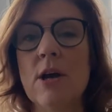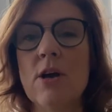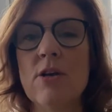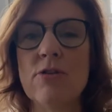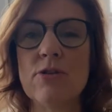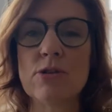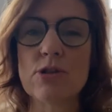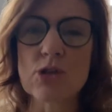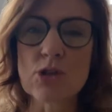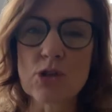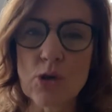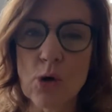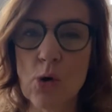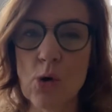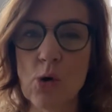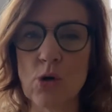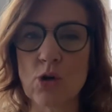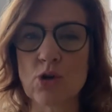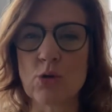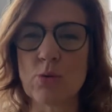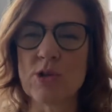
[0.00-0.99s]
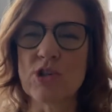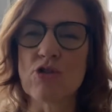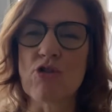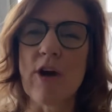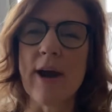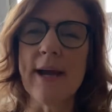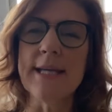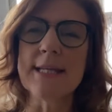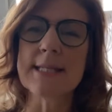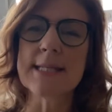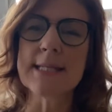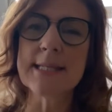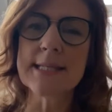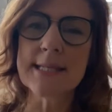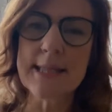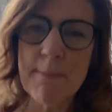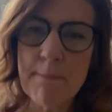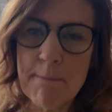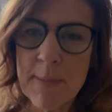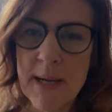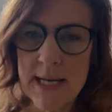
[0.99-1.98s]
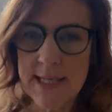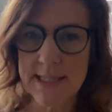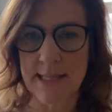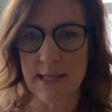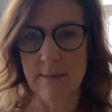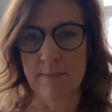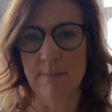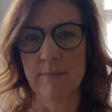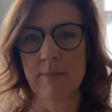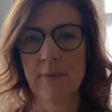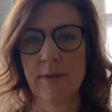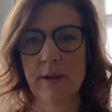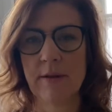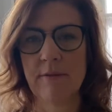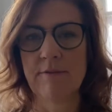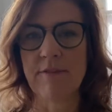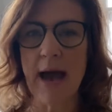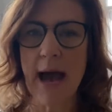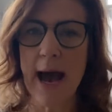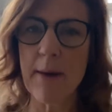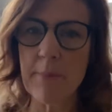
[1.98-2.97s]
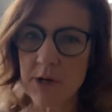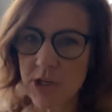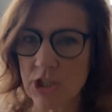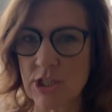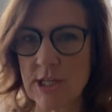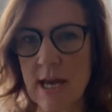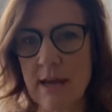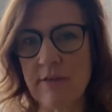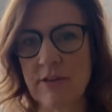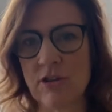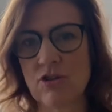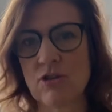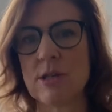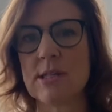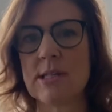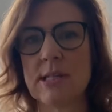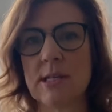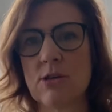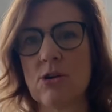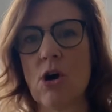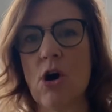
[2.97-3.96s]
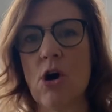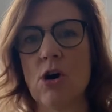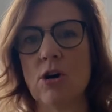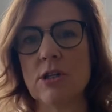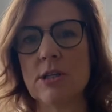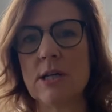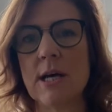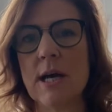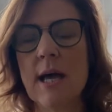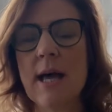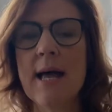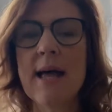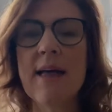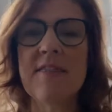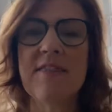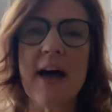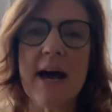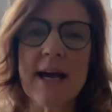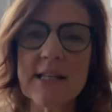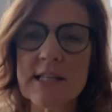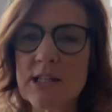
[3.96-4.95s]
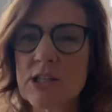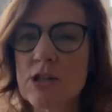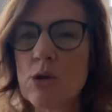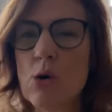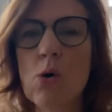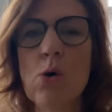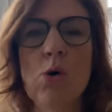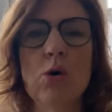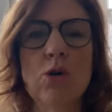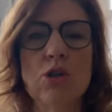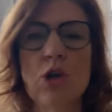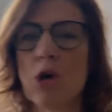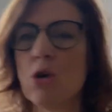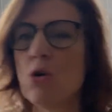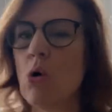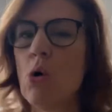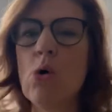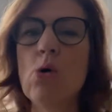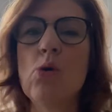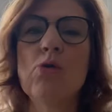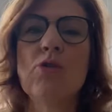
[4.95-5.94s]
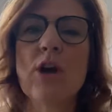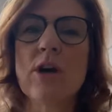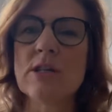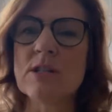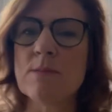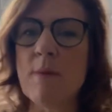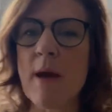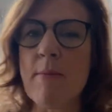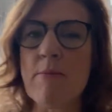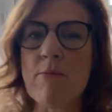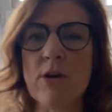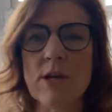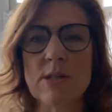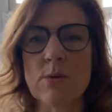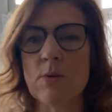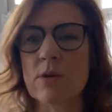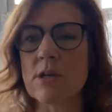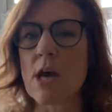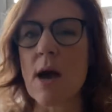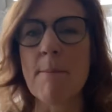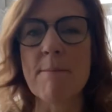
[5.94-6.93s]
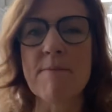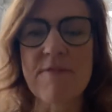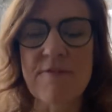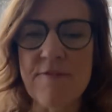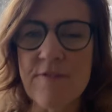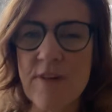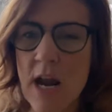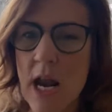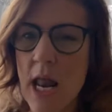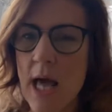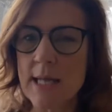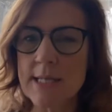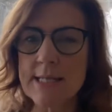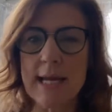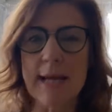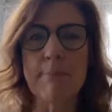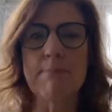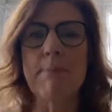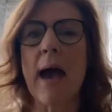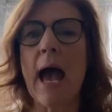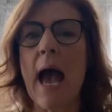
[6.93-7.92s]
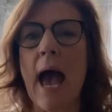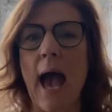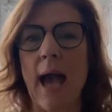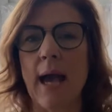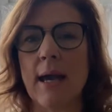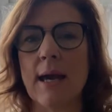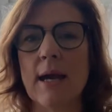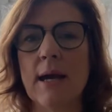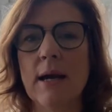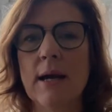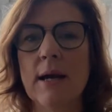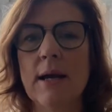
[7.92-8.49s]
The sword was great symbolism for how much David trusted God. That sword and all those memories would come flooding back.